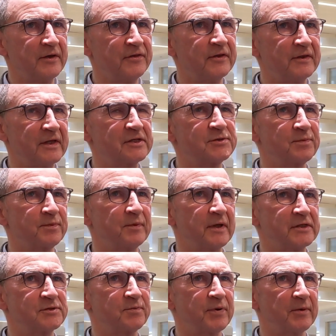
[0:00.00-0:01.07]
I think
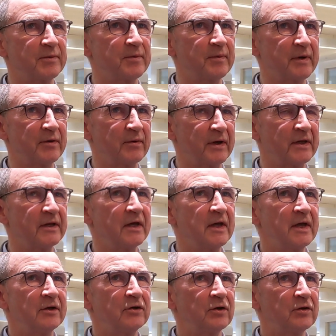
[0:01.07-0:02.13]
that's probably right.
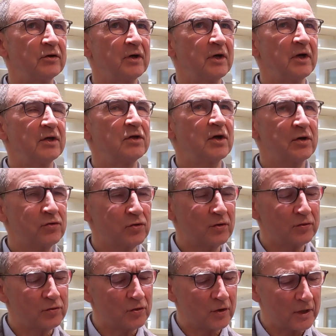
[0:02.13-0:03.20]
Now,
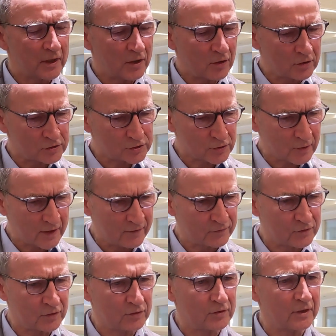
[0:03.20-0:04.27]
you also have
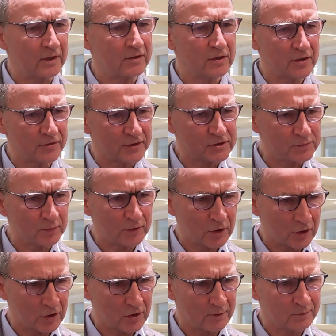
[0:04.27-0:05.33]
to, things will
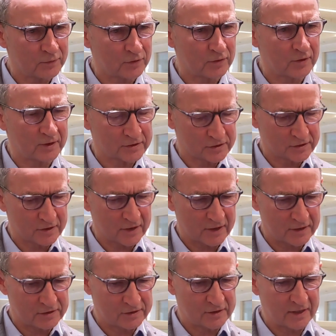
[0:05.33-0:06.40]
not come to you as
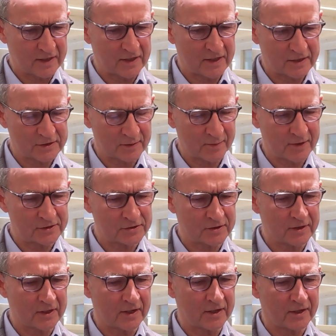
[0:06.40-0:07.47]
I
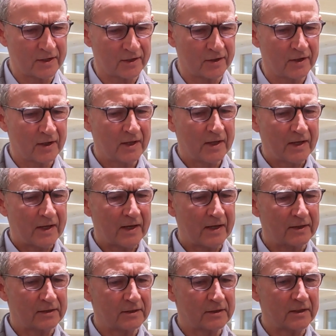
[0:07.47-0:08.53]
mentioned earlier,
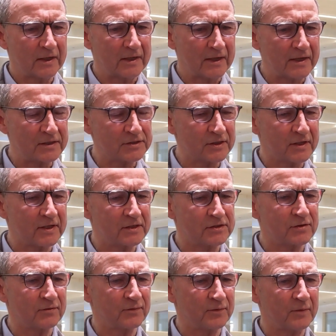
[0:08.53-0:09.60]
and it is a case
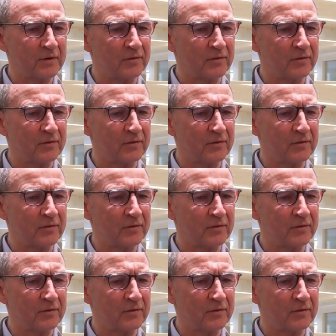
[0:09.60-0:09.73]
of